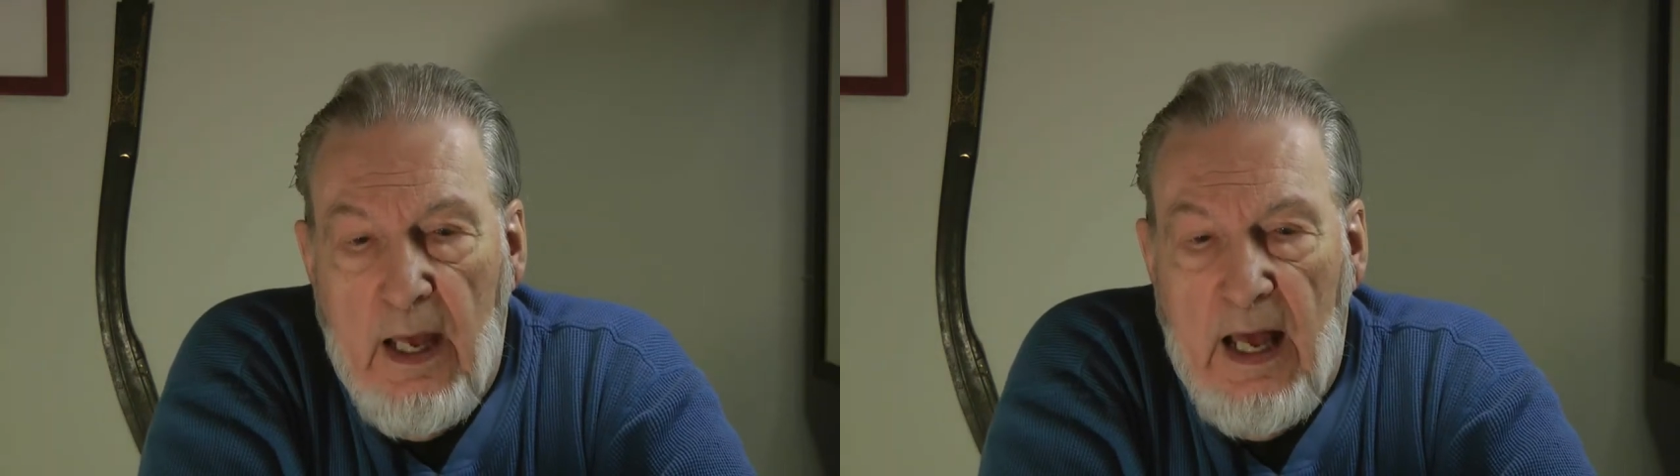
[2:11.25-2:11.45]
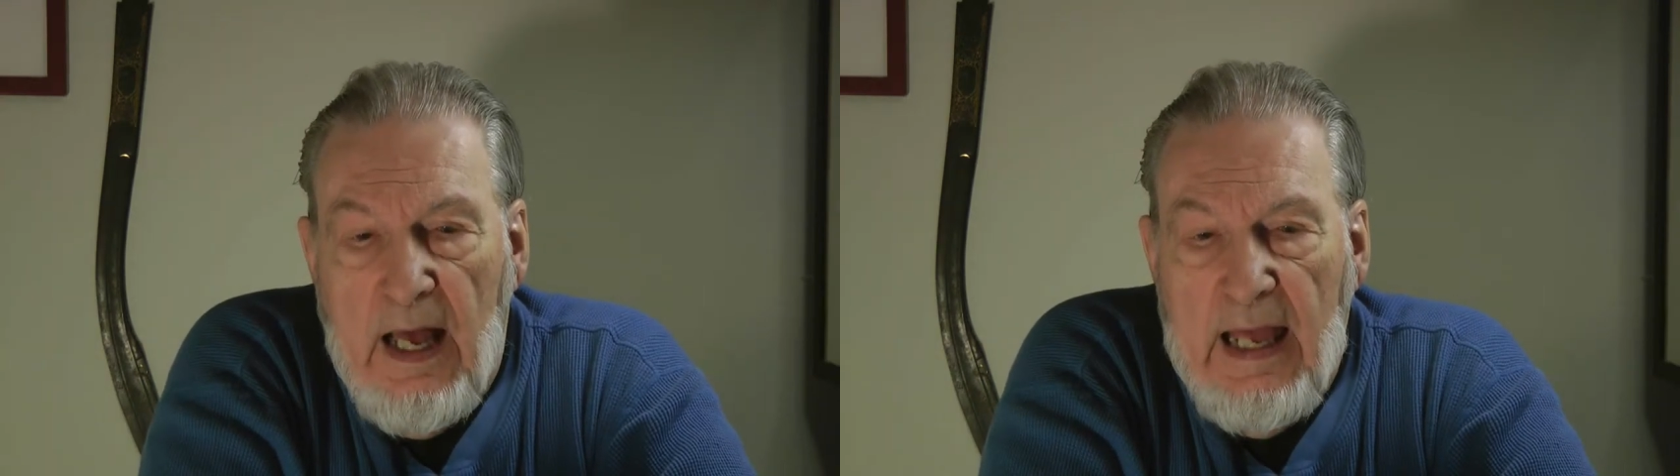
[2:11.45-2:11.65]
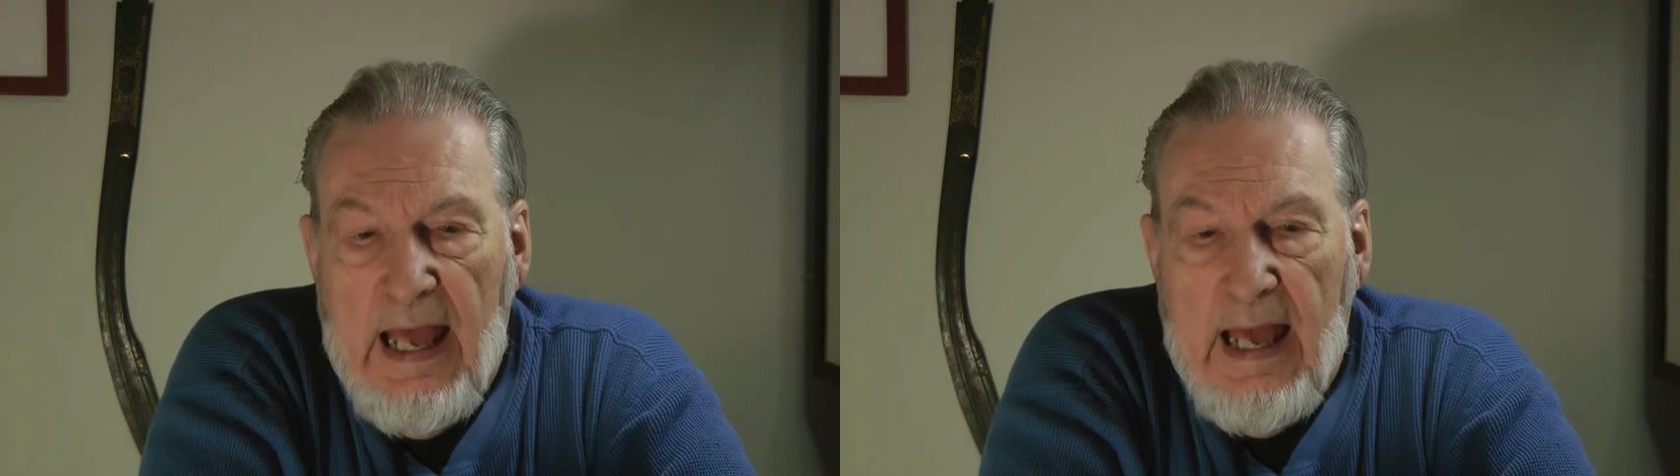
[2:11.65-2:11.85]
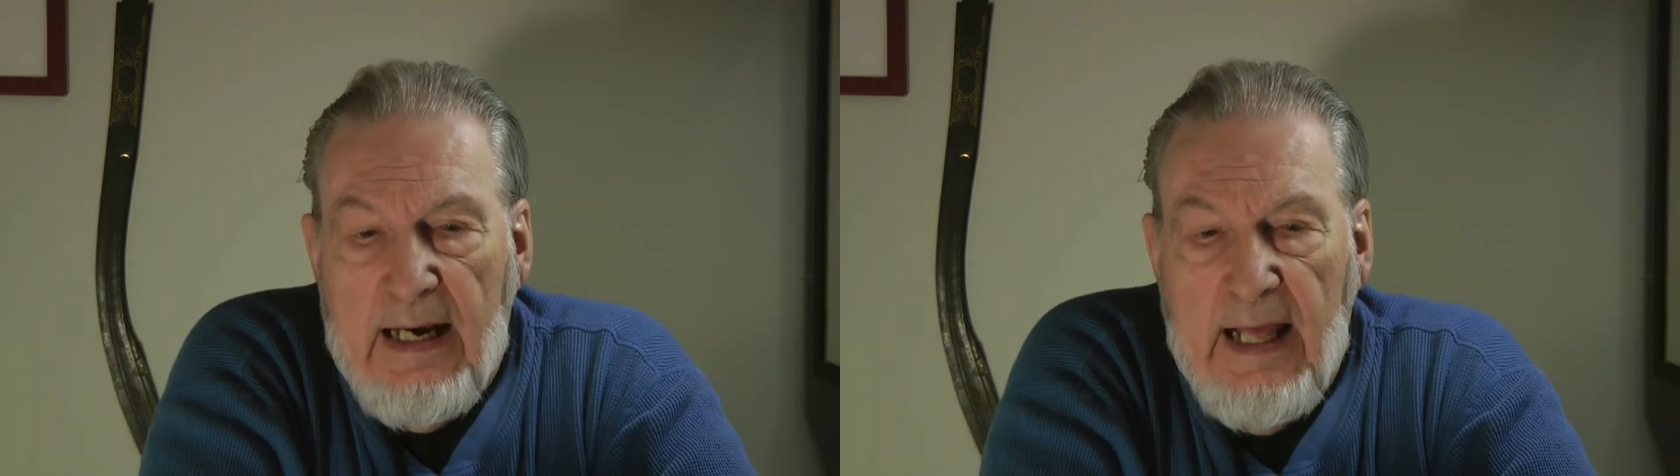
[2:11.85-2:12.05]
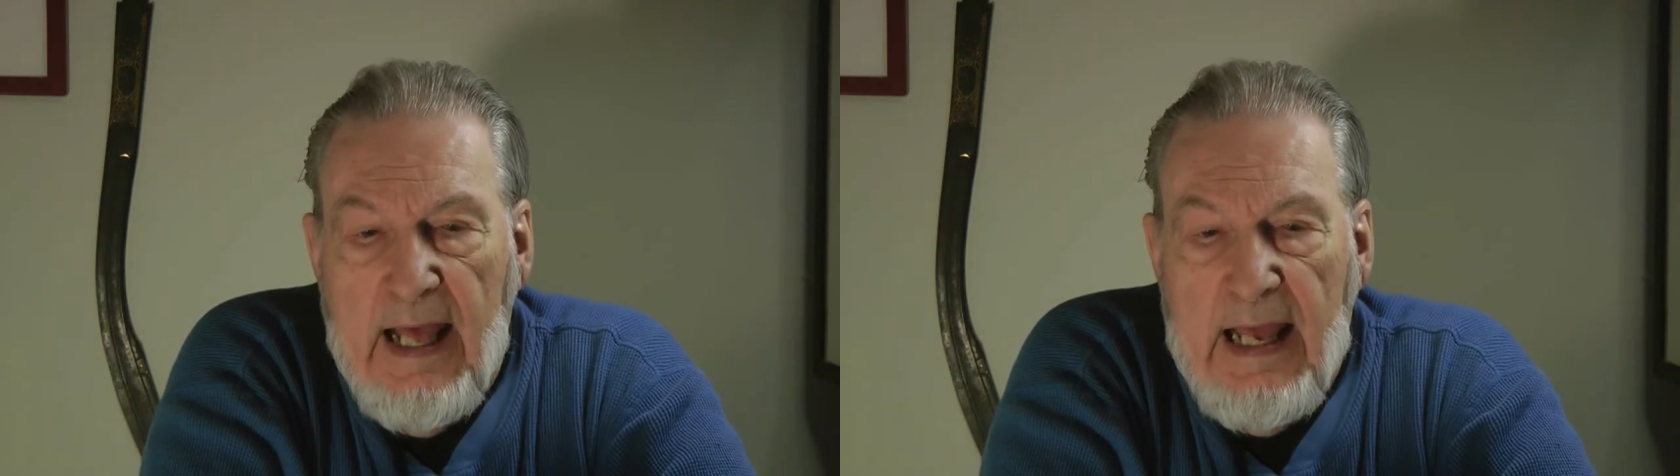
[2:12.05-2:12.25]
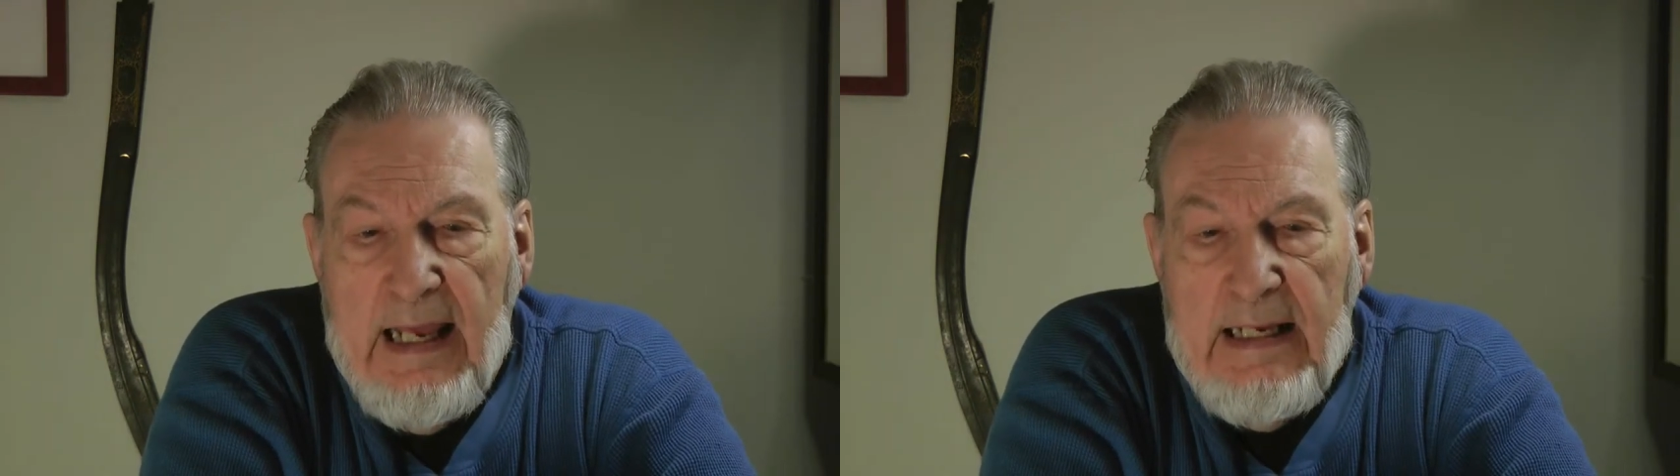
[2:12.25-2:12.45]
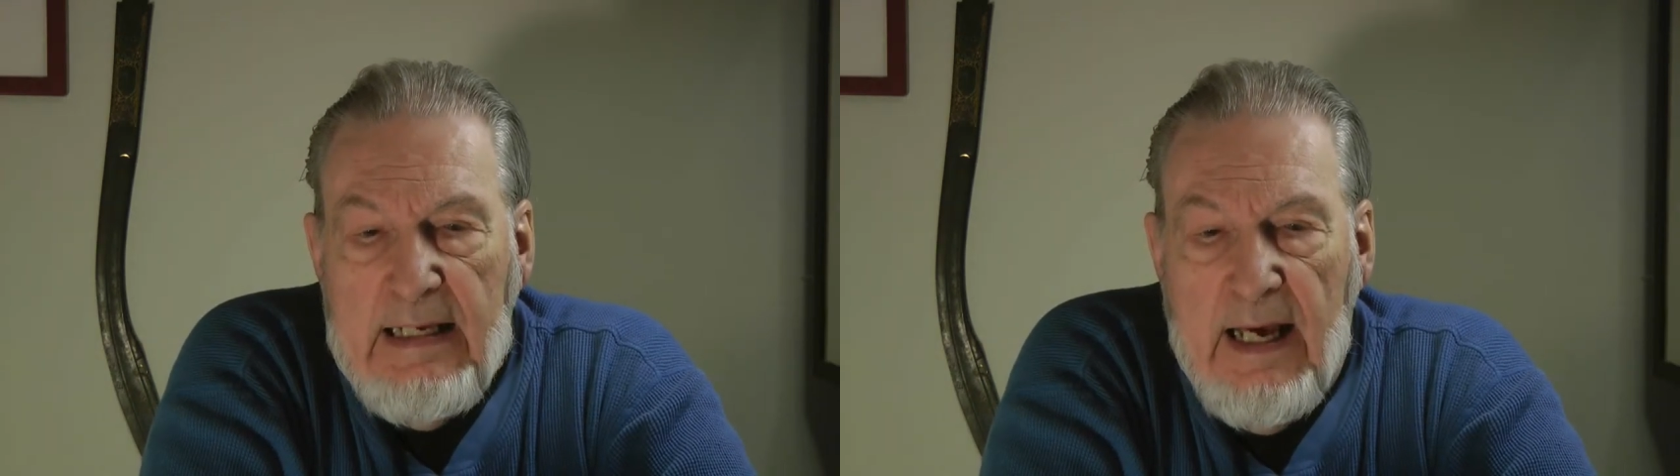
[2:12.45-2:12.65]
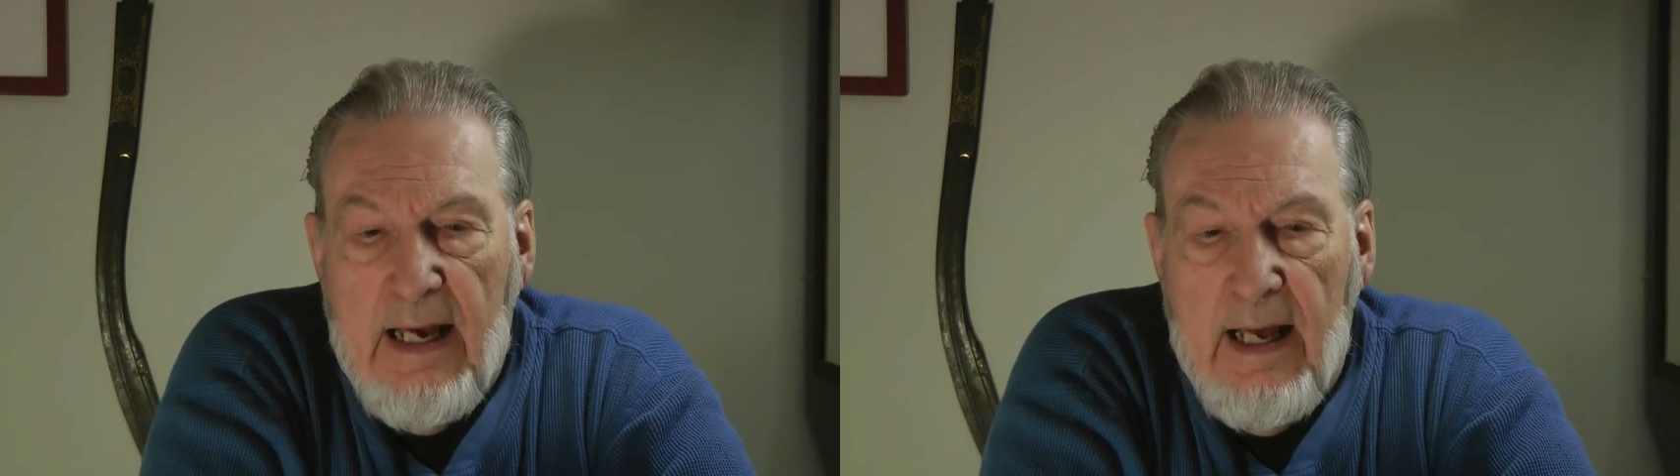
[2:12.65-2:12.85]
I had
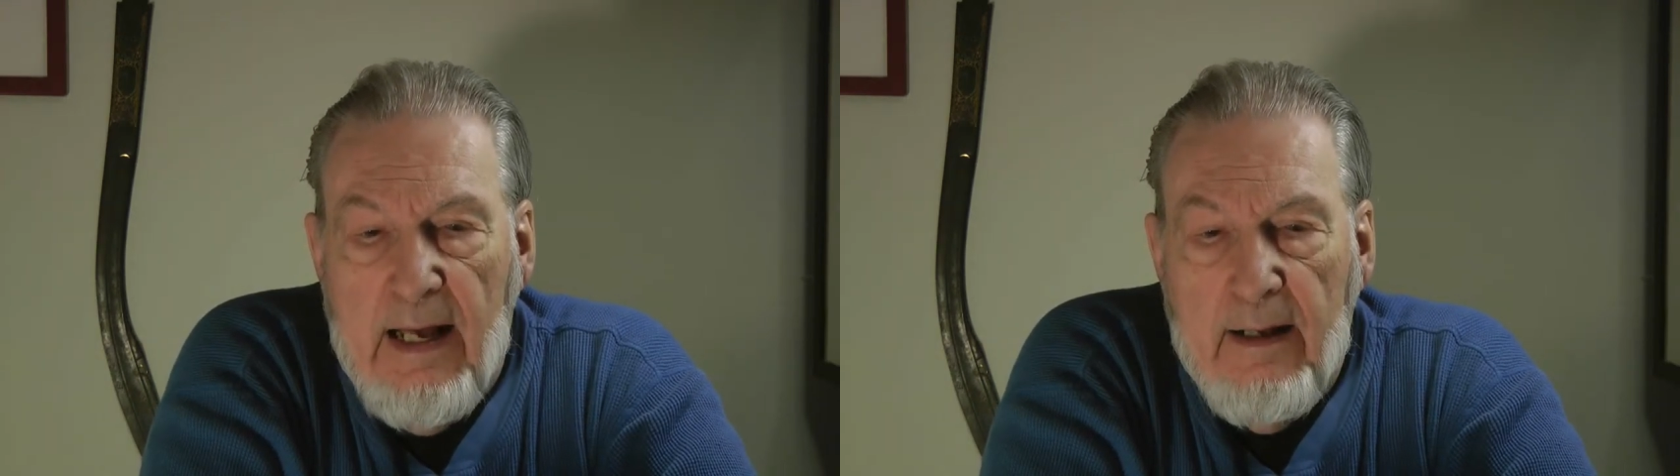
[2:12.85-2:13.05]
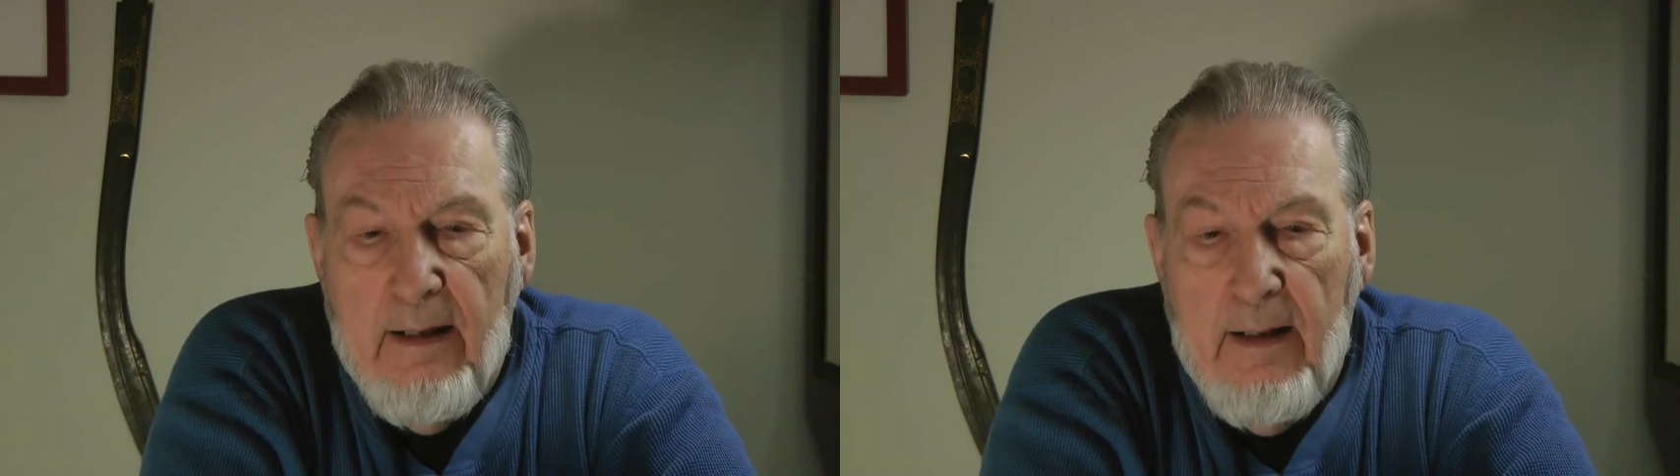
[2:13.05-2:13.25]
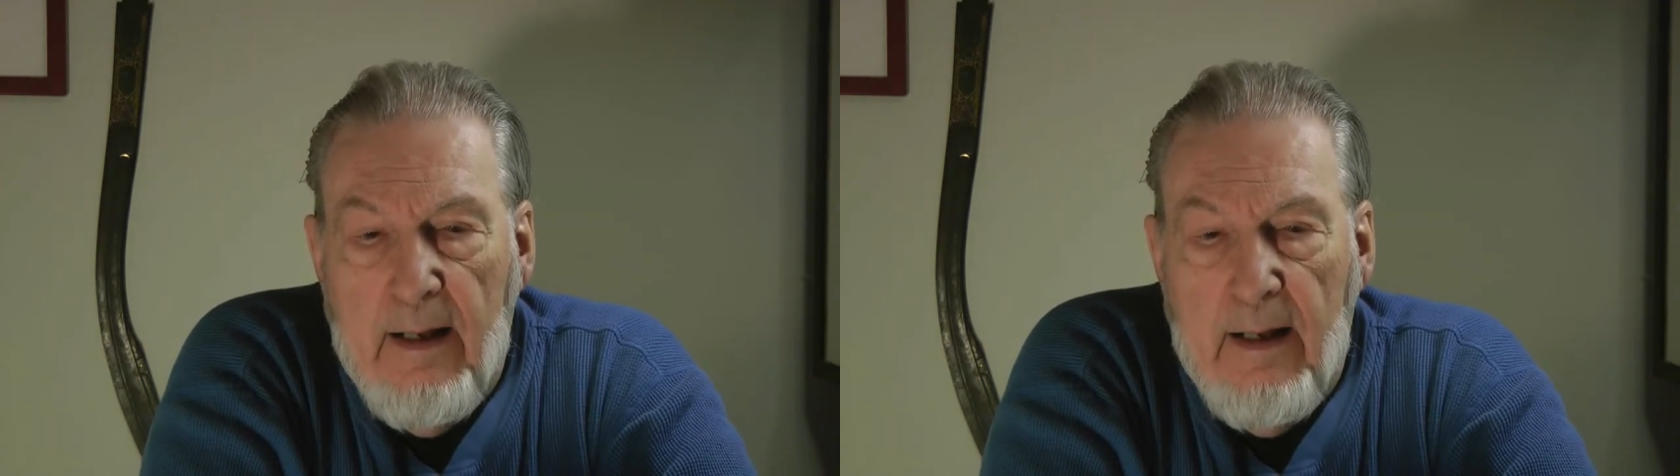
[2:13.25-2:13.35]
a